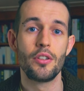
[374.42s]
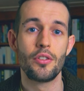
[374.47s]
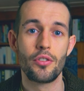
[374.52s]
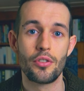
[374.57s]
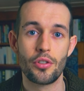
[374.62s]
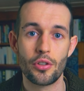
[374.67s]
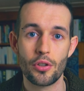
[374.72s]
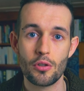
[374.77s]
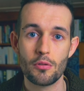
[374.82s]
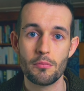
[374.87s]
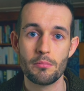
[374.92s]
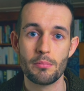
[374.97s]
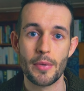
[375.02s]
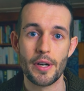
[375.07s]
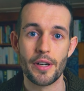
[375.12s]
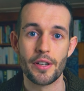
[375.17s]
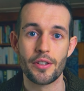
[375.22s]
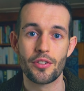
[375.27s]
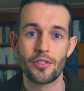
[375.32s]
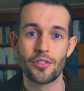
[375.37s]
too
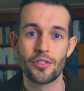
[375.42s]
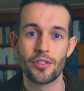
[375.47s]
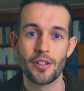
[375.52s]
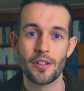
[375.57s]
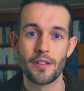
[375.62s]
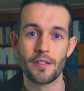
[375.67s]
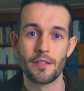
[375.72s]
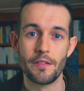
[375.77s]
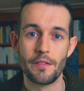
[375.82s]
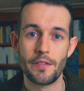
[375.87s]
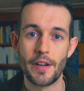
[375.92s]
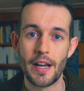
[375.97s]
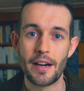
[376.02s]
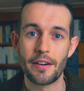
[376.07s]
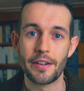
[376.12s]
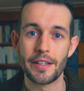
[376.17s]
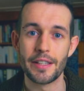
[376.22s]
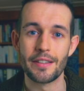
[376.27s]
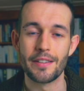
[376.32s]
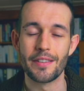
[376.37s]
much
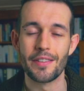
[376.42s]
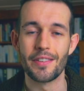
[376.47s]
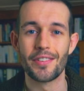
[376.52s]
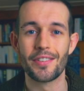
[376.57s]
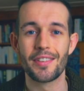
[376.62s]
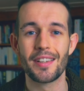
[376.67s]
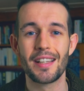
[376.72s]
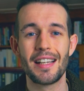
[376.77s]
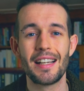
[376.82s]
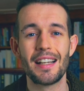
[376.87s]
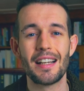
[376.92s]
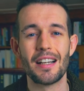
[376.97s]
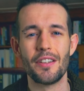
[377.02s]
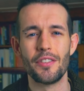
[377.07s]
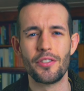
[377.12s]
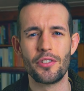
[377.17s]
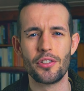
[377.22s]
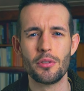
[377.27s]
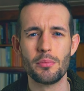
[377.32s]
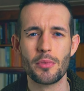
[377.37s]
variance
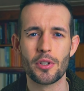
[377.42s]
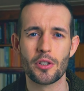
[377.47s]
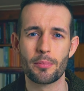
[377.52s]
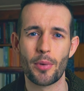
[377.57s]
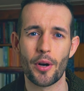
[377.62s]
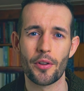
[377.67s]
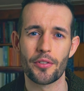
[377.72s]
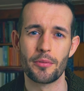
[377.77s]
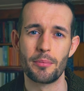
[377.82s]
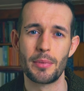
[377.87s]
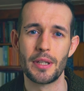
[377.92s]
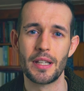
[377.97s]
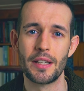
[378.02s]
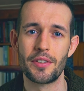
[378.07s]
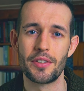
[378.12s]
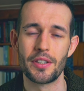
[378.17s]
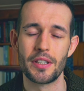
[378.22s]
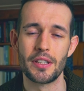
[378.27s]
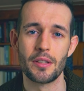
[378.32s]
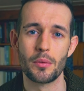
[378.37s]
and too much
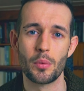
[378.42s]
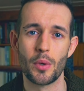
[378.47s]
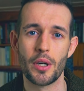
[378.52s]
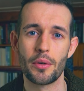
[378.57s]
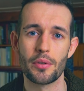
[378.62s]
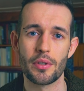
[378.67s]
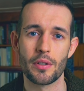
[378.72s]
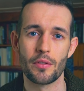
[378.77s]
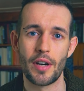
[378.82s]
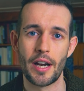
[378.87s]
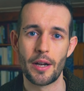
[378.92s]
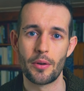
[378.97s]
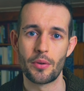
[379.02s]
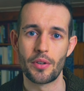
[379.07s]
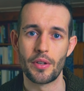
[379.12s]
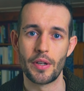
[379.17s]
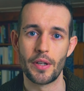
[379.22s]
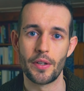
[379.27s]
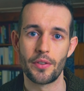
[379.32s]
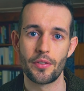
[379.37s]
possibility in the world
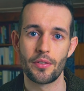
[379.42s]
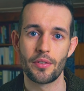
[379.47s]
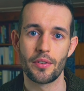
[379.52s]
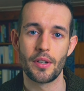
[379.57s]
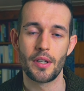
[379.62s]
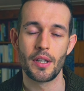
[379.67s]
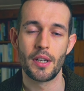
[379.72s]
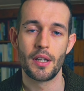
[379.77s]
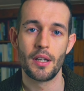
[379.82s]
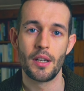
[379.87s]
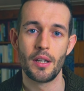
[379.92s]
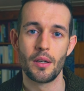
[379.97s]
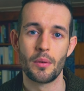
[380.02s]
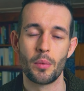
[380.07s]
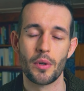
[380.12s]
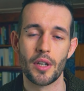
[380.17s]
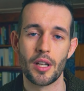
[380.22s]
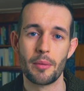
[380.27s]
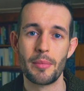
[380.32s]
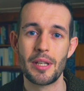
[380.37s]
around us.
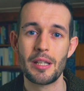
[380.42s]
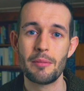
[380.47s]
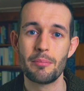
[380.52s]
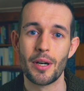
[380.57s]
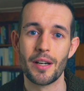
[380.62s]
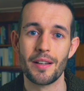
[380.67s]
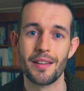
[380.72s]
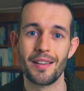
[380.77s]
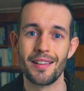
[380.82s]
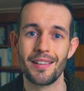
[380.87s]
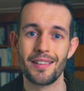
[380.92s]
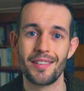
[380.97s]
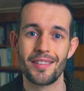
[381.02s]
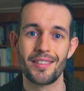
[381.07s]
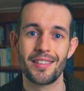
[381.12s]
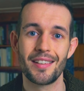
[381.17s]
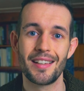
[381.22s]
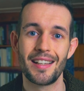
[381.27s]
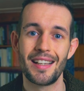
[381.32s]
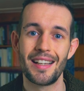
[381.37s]
What I mean by
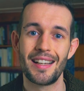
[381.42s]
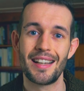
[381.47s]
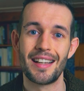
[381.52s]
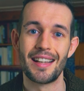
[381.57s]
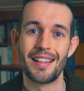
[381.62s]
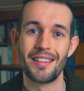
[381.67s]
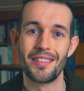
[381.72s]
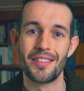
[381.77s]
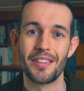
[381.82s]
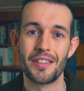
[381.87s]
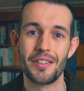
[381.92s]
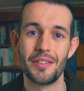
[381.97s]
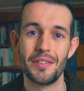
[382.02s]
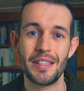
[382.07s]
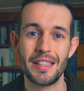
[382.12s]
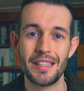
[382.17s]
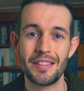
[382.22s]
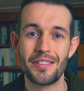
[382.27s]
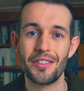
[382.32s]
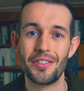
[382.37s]
this is that you
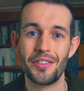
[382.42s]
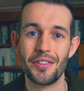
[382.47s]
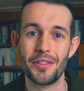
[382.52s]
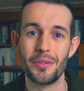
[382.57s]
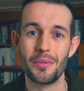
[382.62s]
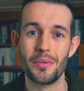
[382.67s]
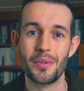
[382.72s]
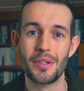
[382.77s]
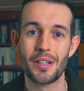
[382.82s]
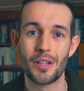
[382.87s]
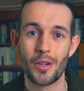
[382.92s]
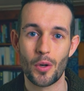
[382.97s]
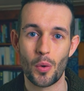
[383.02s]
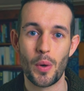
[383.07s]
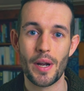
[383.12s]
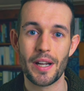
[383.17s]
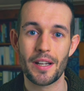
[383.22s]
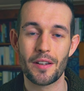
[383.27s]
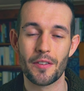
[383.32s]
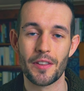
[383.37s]
need to do
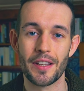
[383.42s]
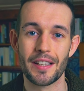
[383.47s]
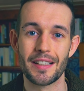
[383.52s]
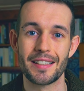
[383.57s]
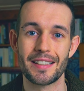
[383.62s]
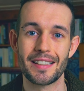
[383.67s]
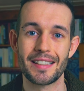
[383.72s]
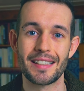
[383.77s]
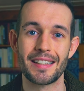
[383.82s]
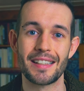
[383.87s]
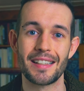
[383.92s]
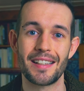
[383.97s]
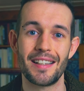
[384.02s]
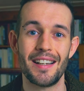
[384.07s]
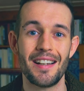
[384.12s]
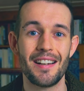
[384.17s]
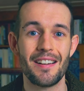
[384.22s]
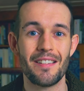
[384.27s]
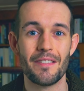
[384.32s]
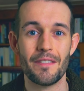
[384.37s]
quick thinking
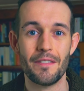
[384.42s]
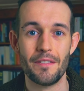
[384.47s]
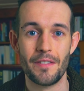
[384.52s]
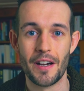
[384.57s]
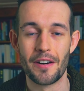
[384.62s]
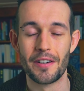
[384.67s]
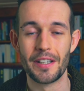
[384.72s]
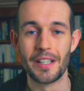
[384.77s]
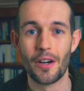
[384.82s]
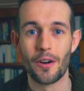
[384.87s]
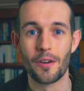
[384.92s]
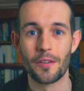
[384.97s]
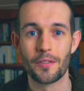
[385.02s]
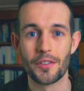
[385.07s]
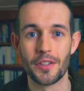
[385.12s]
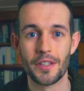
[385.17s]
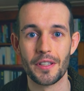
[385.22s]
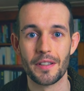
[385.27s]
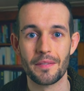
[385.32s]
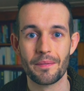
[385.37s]
very
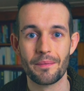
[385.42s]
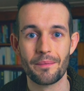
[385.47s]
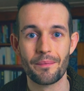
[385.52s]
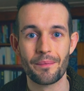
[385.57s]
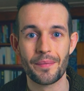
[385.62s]
often.